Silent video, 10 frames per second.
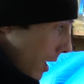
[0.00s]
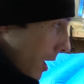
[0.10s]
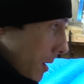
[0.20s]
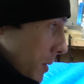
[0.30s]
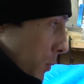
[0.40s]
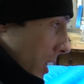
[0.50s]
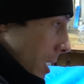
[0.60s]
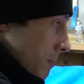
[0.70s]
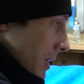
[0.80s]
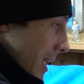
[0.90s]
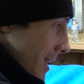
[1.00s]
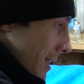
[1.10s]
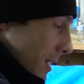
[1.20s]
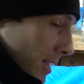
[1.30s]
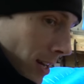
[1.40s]
Um, and when I'm
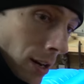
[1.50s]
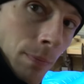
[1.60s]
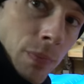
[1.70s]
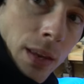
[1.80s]
laying in here,